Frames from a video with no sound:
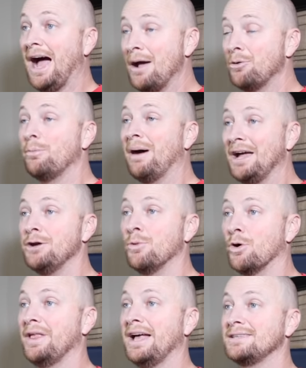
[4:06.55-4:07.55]
I will buy you
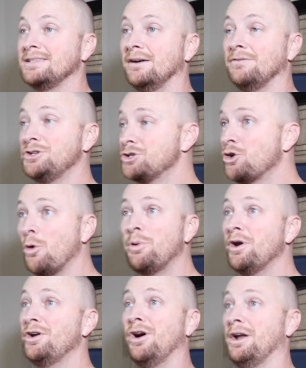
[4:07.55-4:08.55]
more of that stuff. Just go
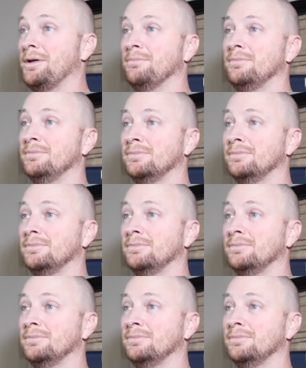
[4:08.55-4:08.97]
put it on him.